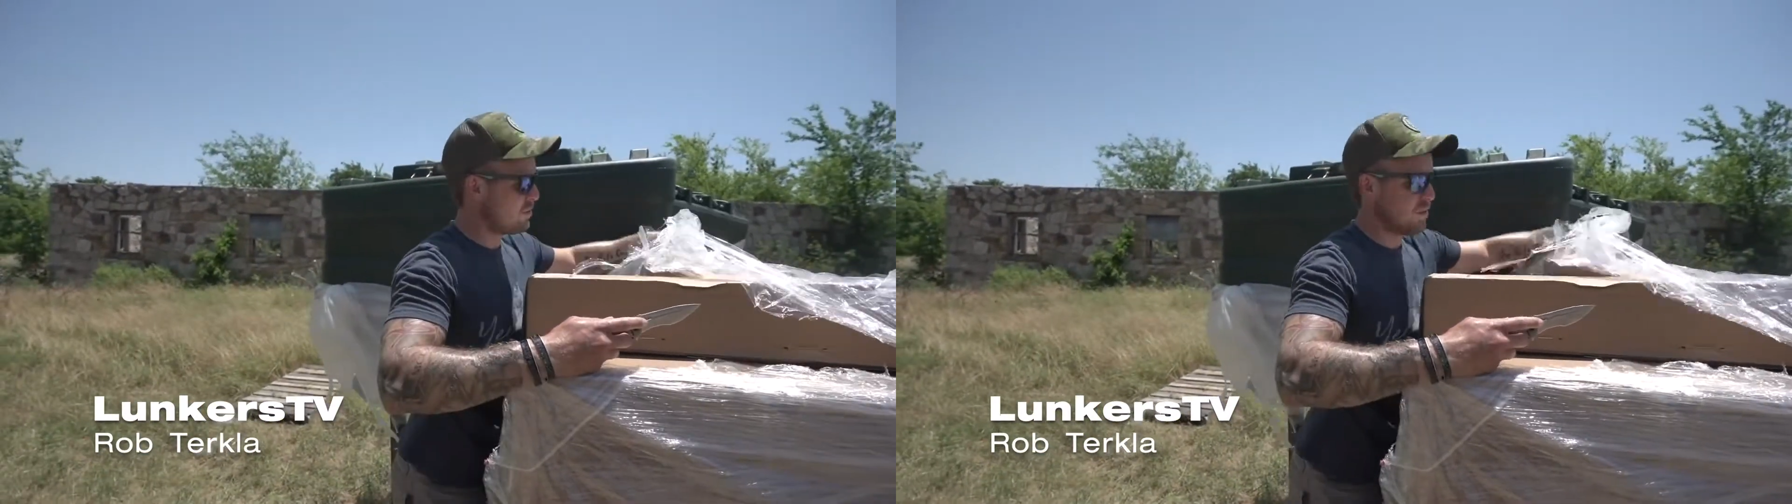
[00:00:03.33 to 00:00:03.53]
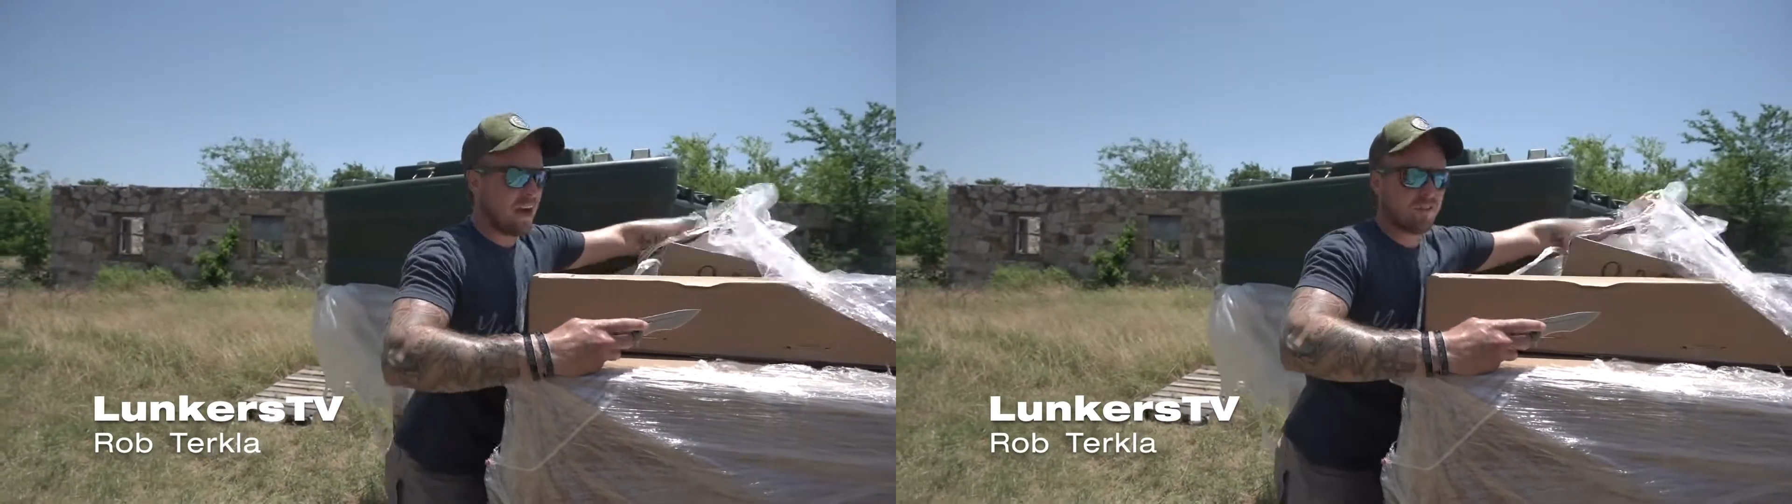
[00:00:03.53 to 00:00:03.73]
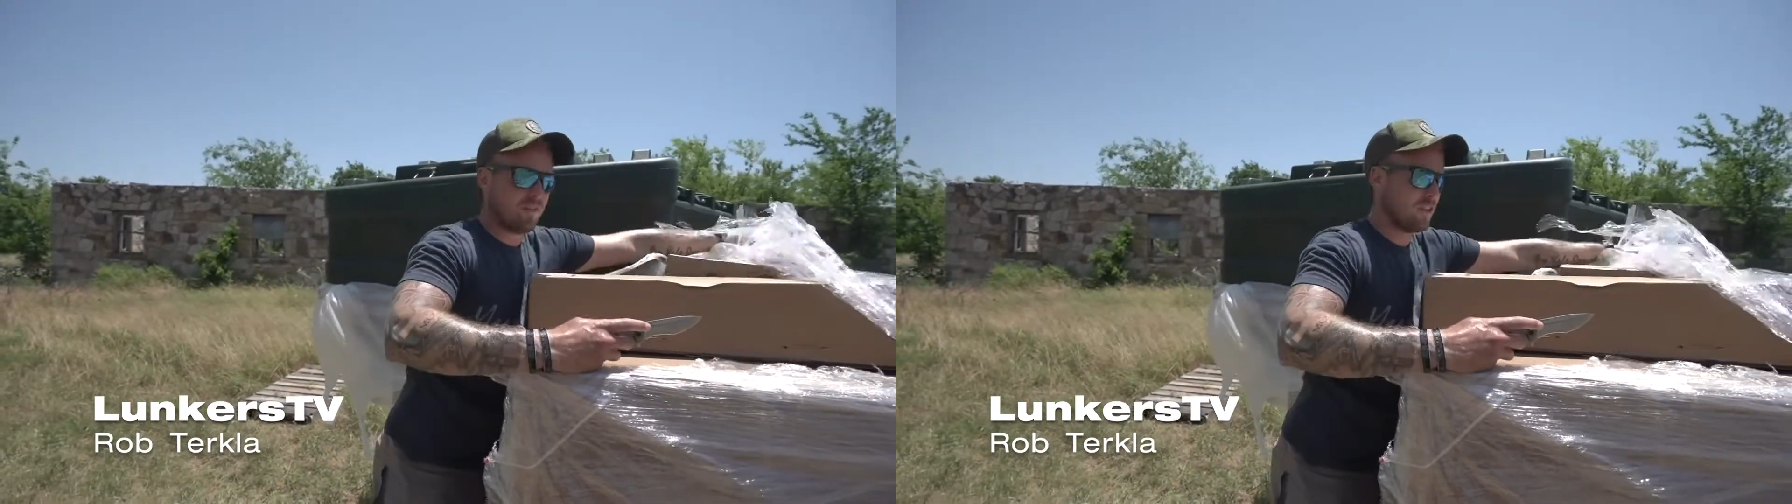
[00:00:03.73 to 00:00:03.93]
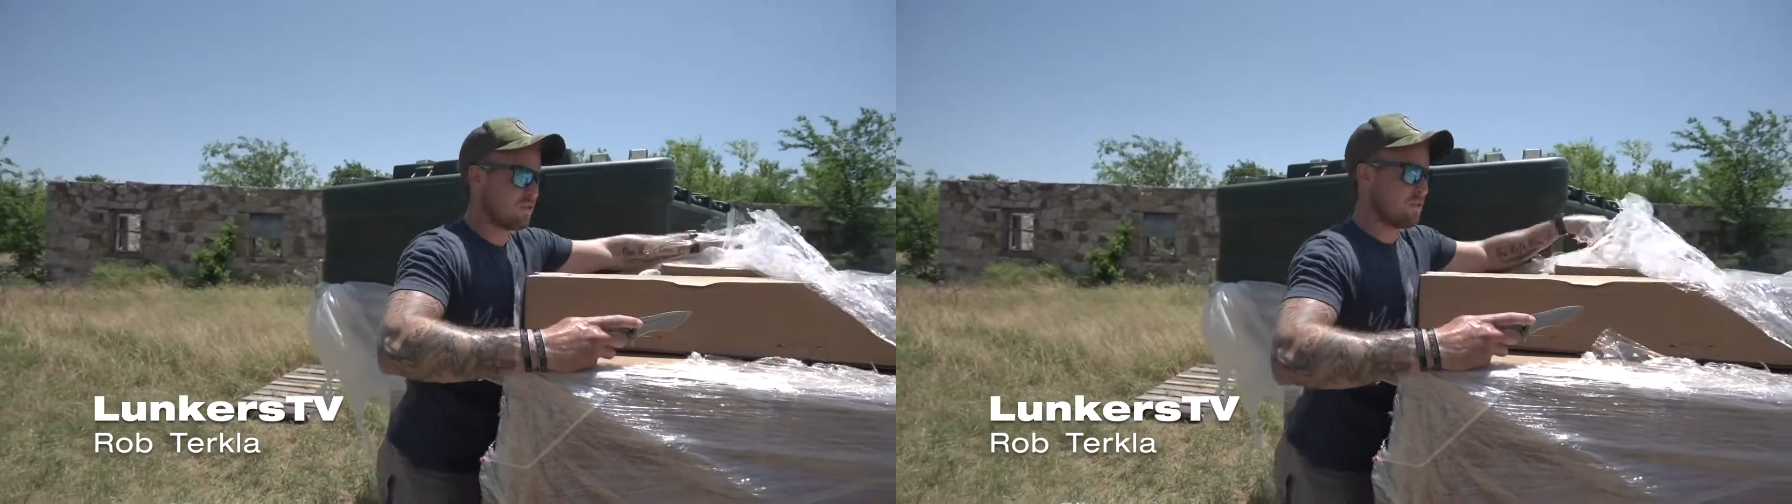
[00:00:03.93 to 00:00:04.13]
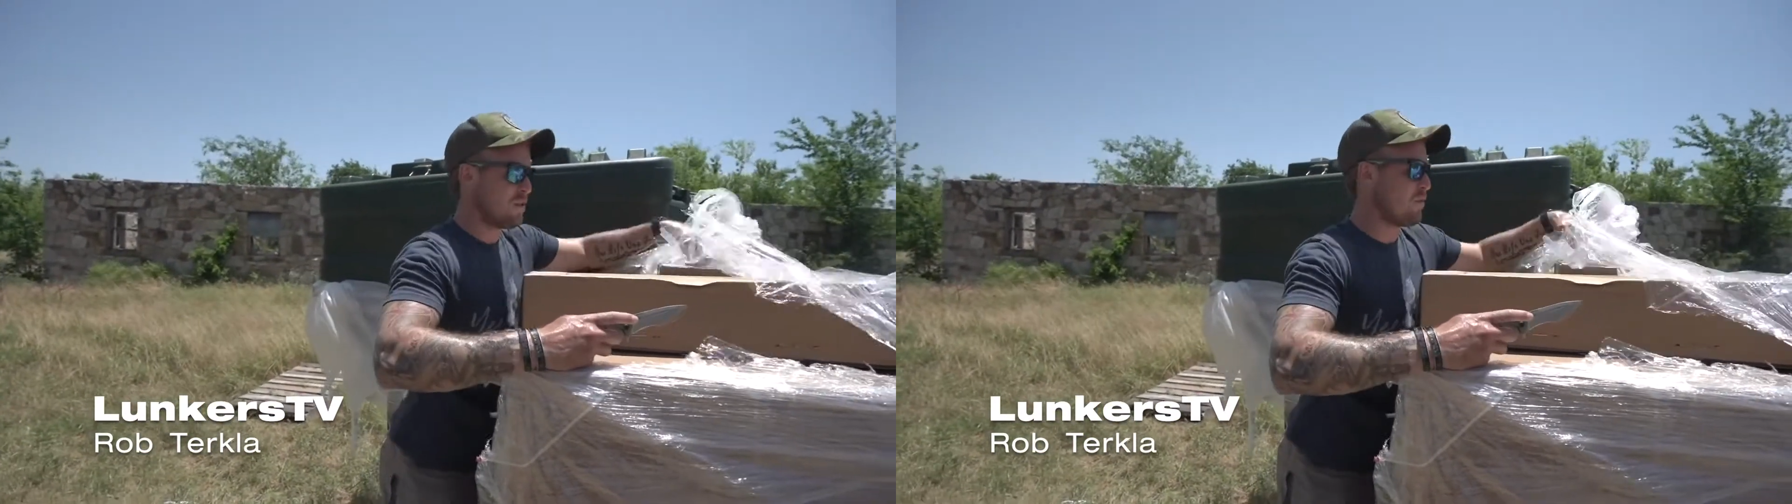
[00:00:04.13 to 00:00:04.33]
gravity
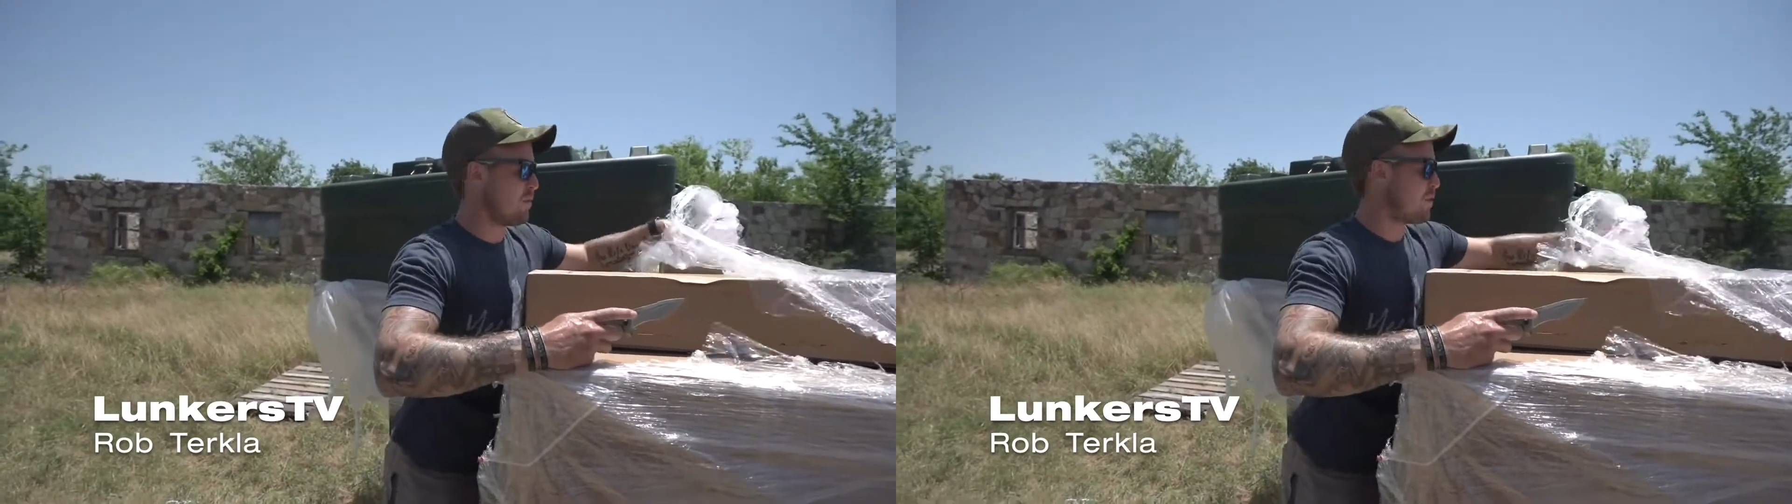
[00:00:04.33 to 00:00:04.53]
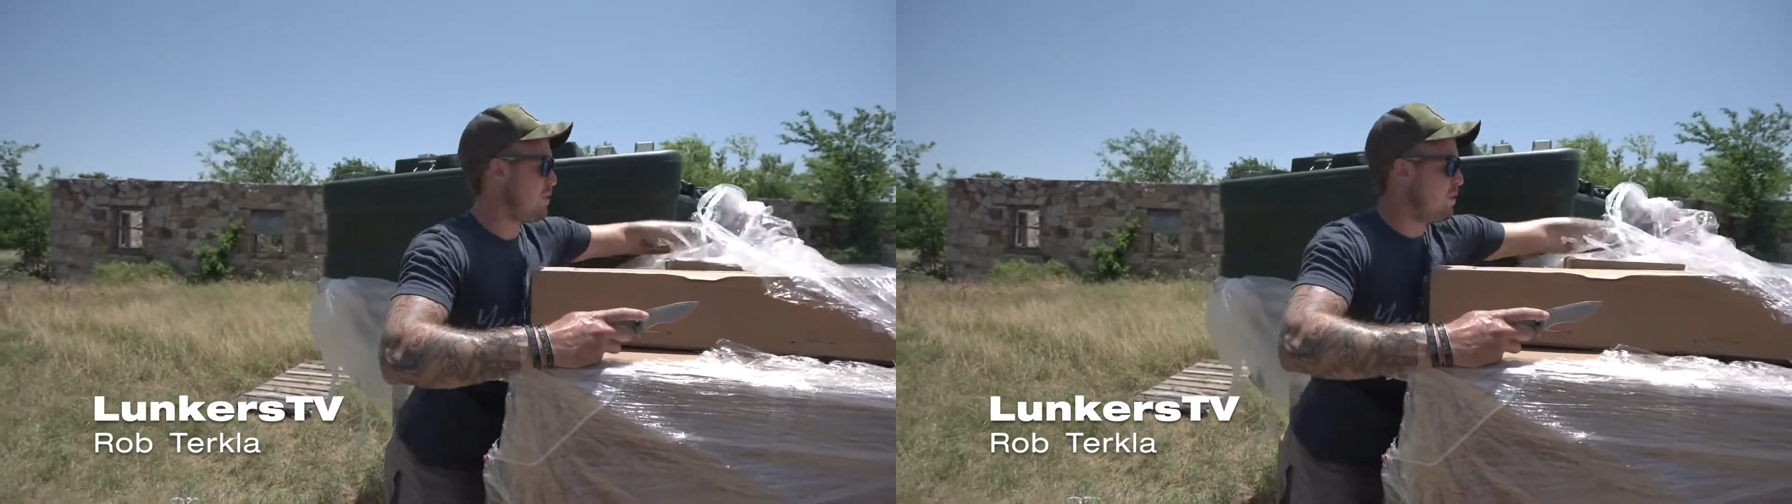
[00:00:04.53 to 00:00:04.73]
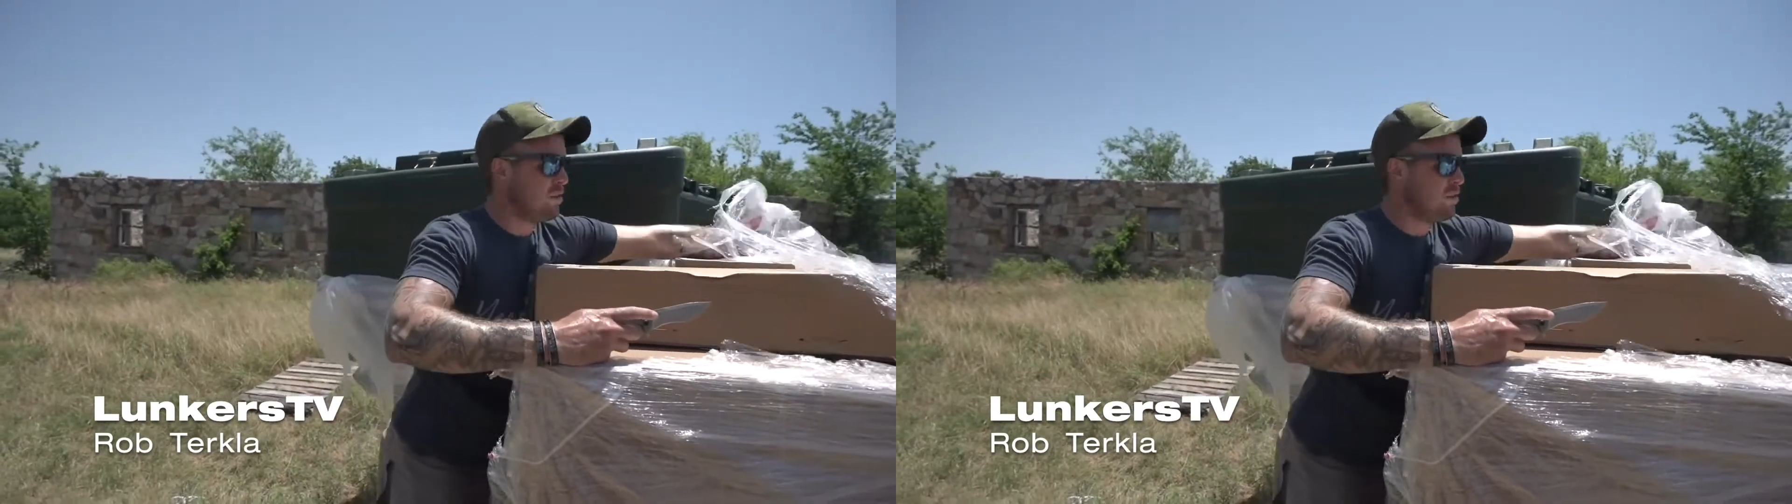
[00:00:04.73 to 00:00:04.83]
feeders, whatever you want to call